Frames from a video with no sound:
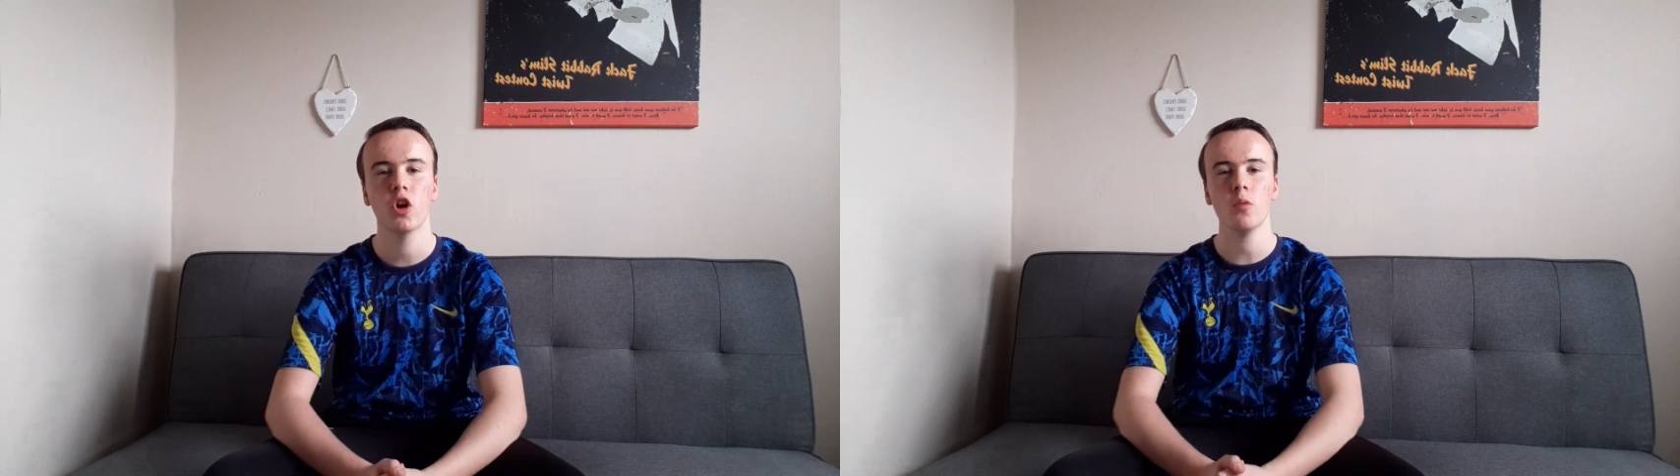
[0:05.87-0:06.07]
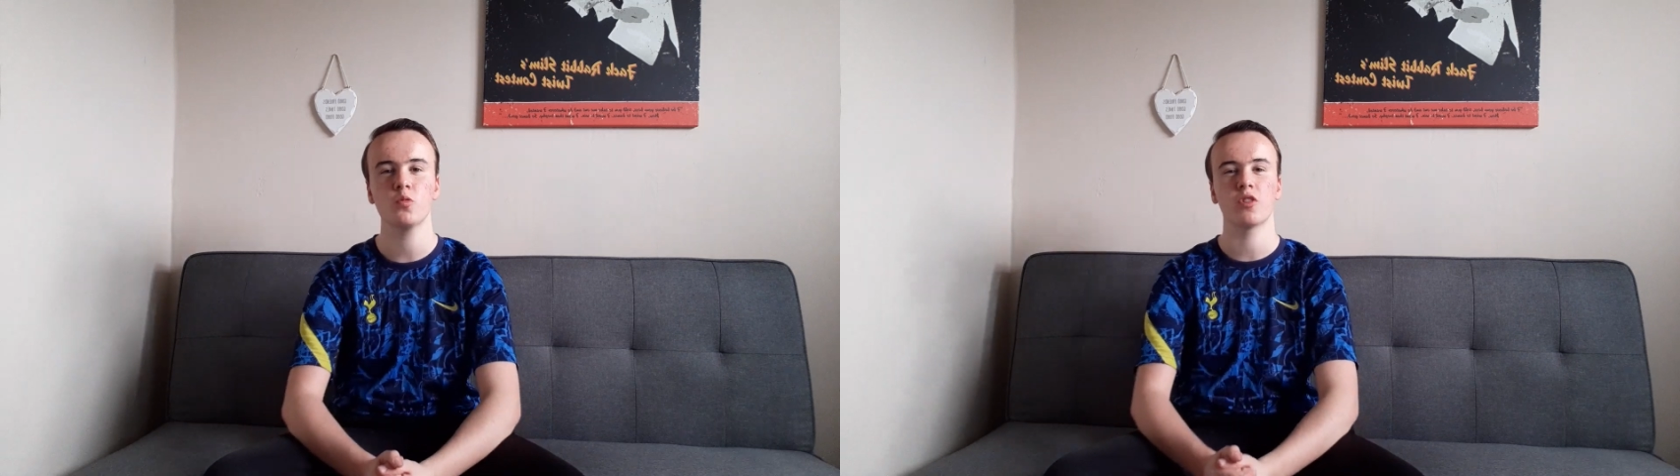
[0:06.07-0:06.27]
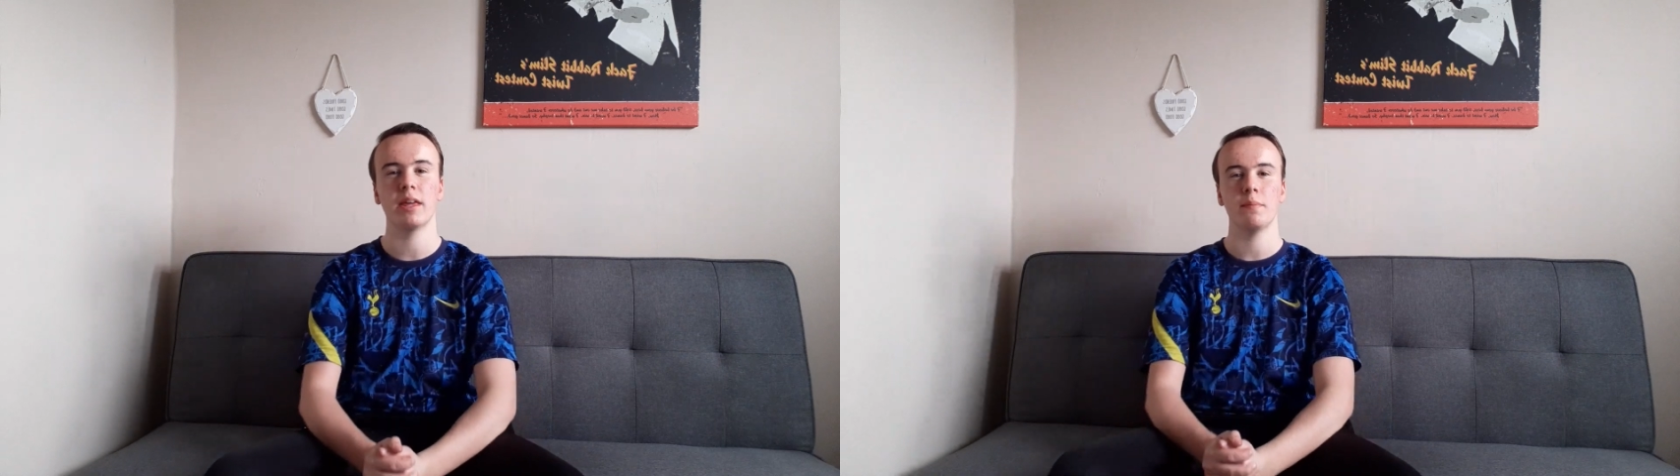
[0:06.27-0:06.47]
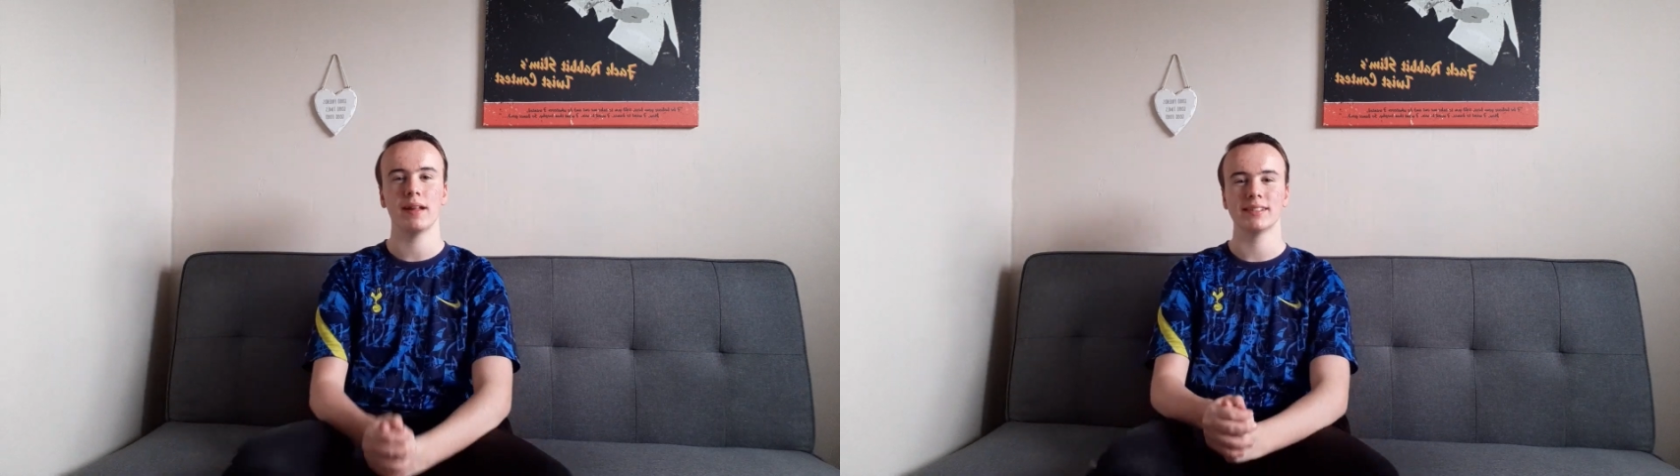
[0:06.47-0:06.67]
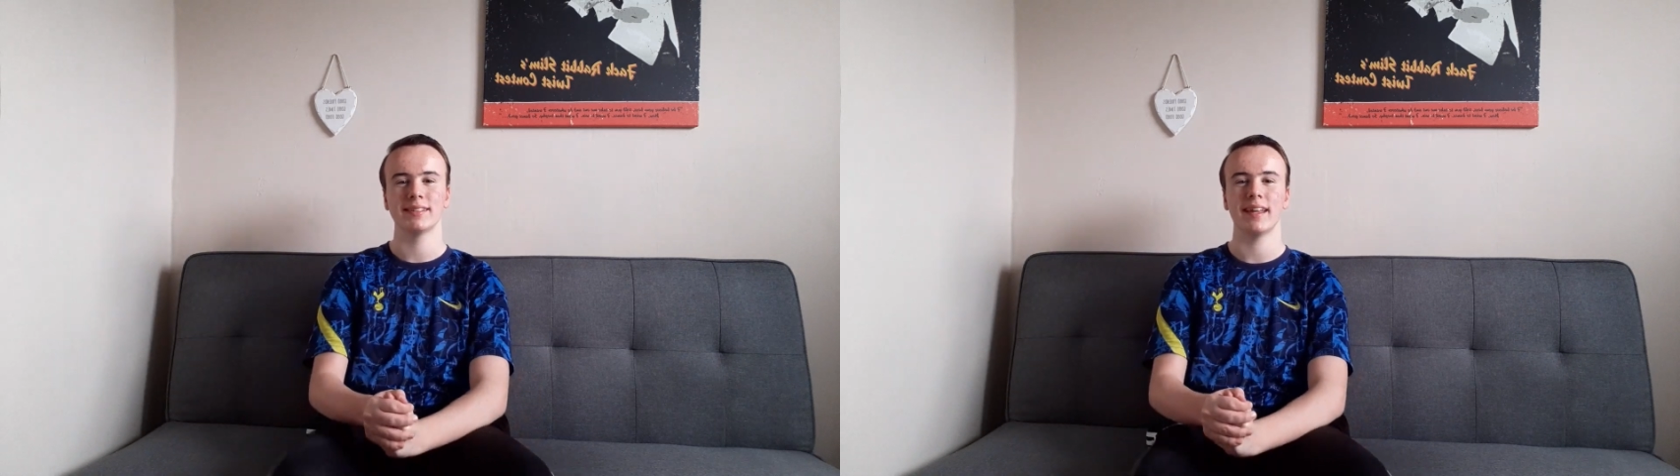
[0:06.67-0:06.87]
Hope you're
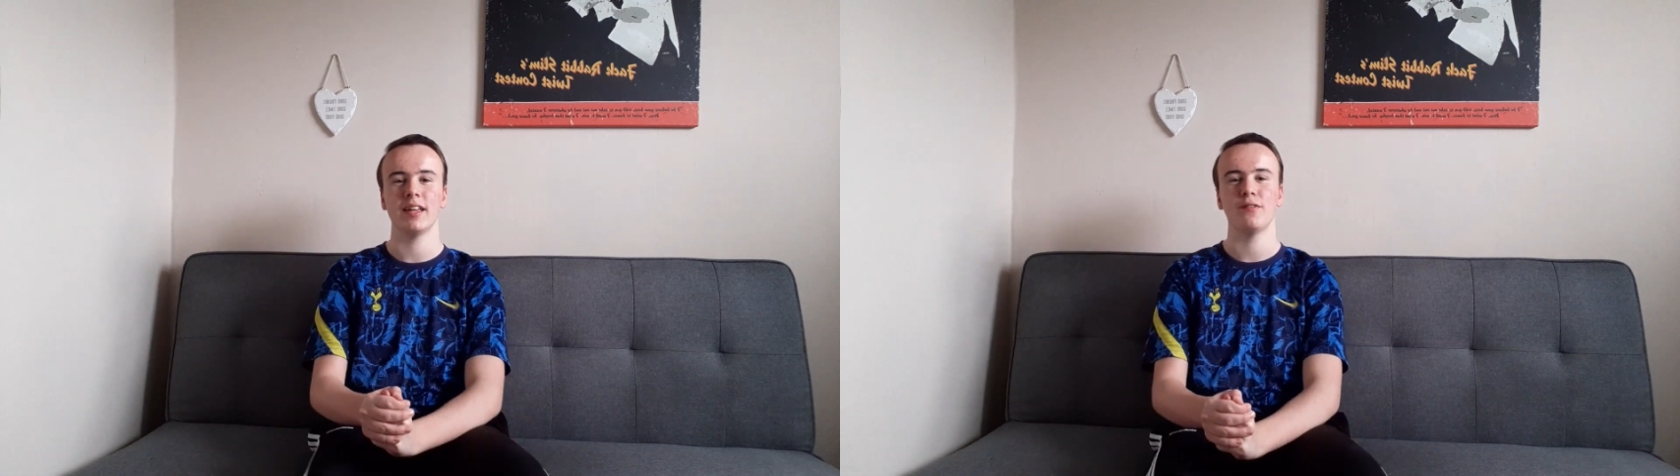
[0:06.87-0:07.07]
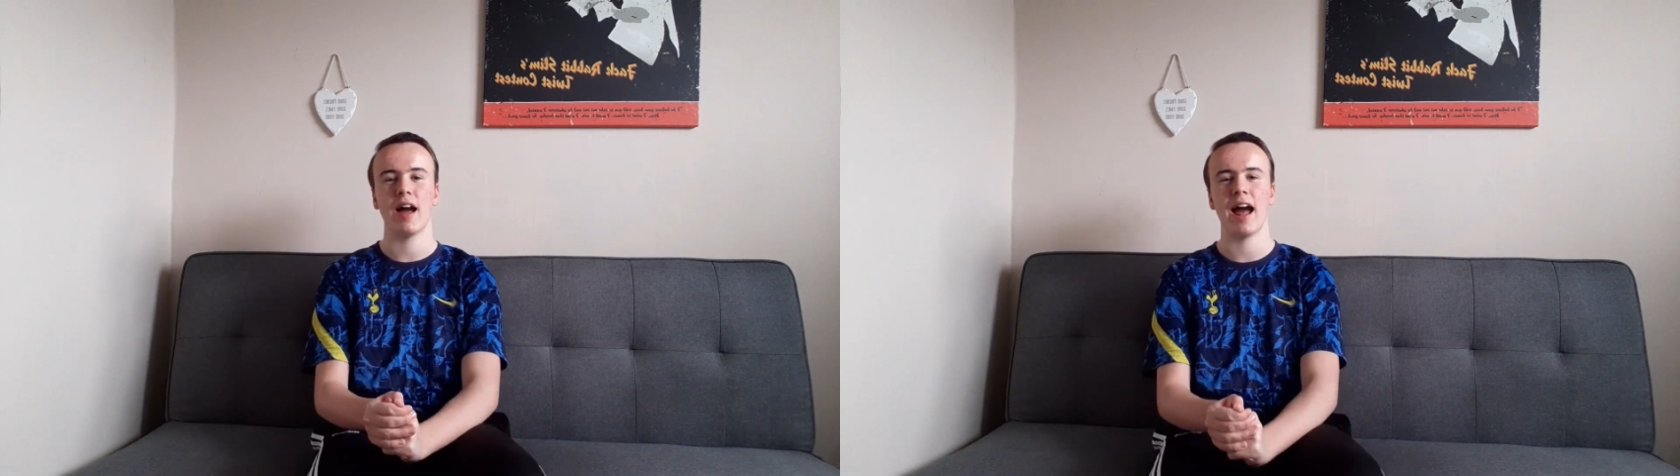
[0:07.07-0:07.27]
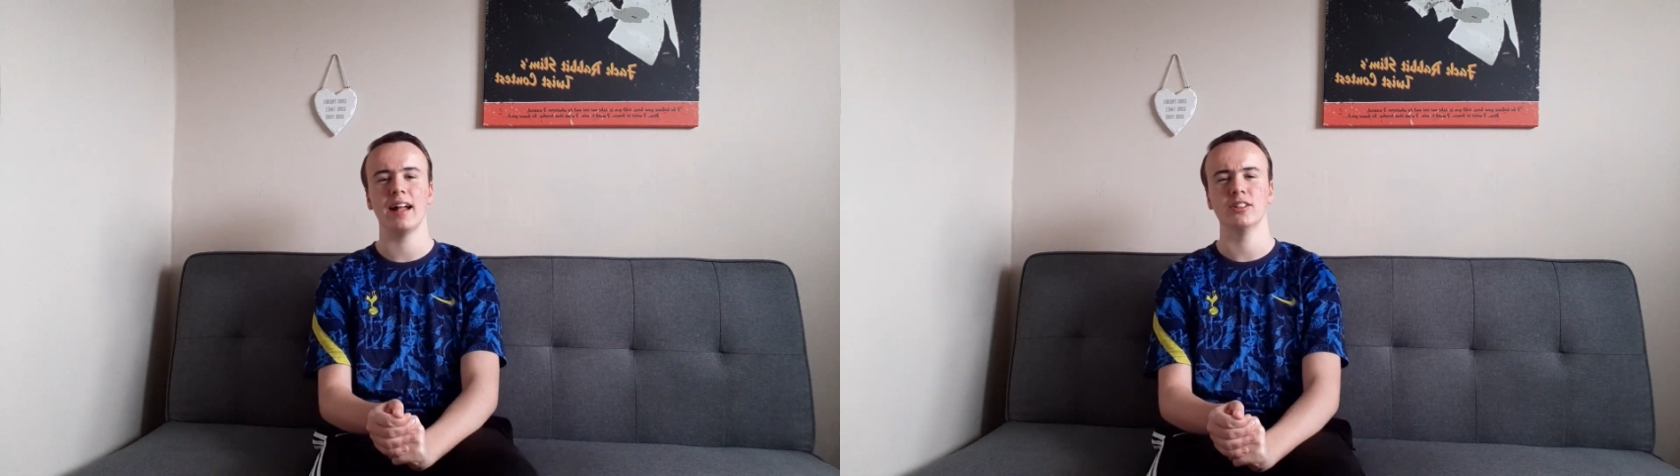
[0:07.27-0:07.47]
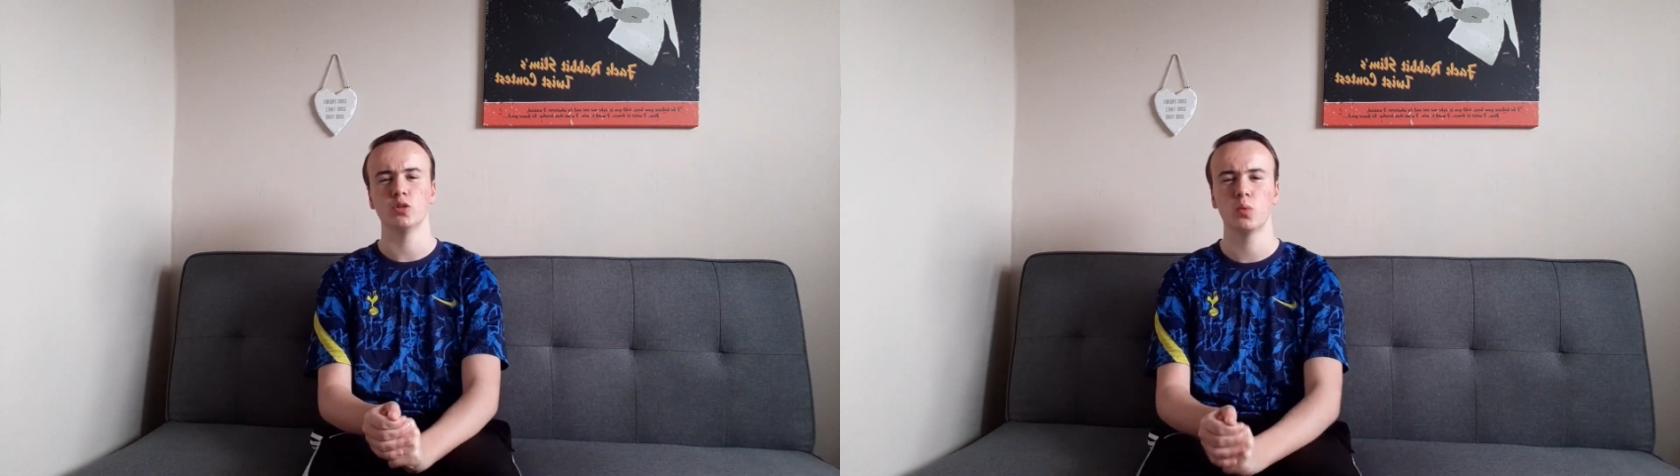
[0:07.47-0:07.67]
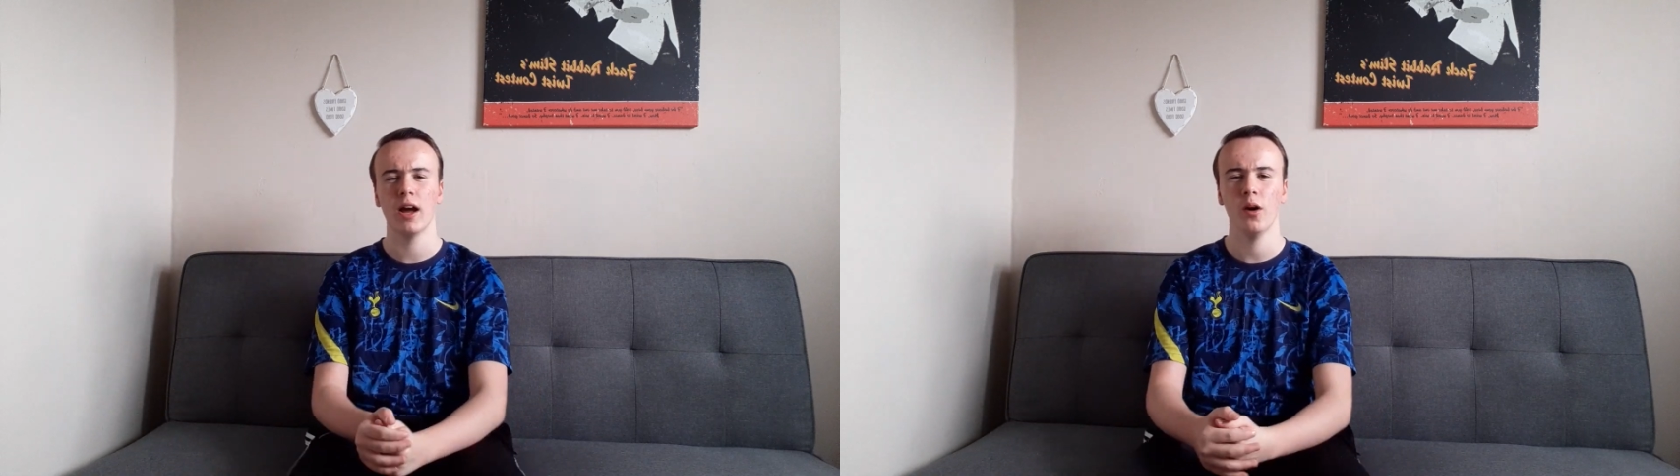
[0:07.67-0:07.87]
keeping safe and
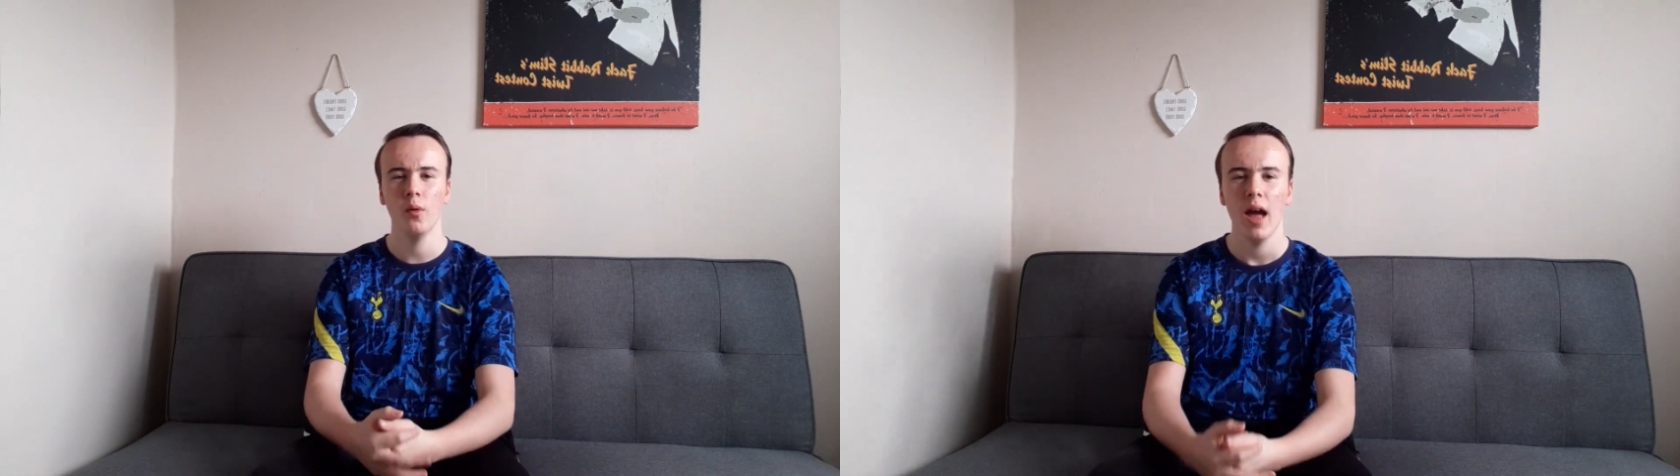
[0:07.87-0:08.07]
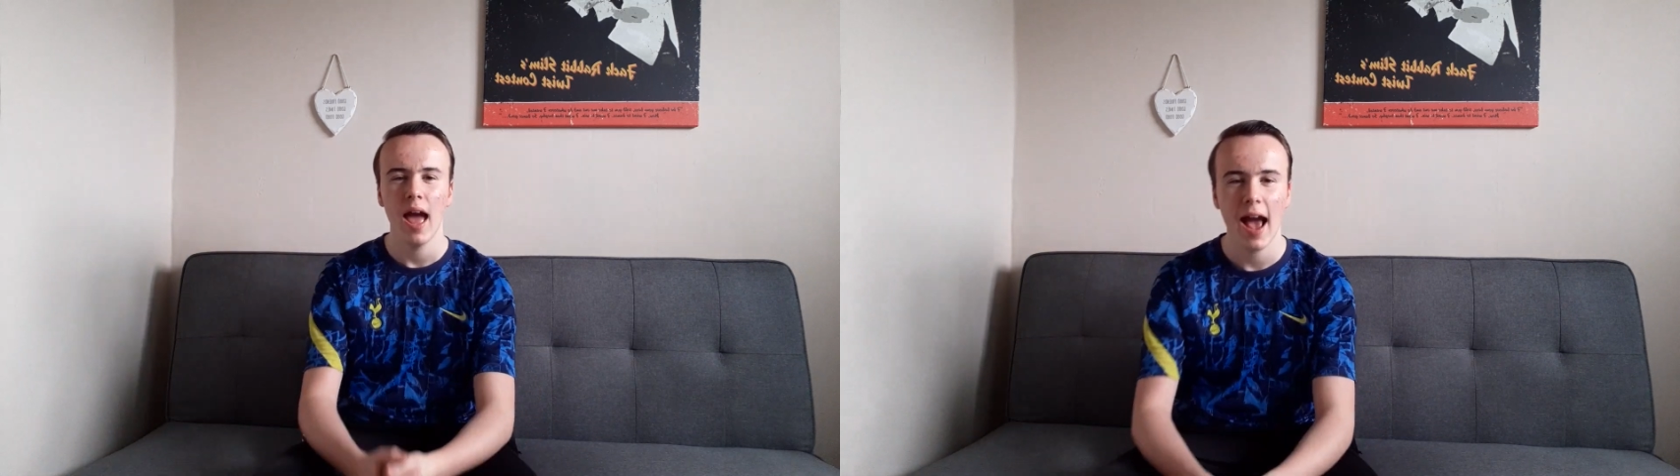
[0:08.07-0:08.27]
well.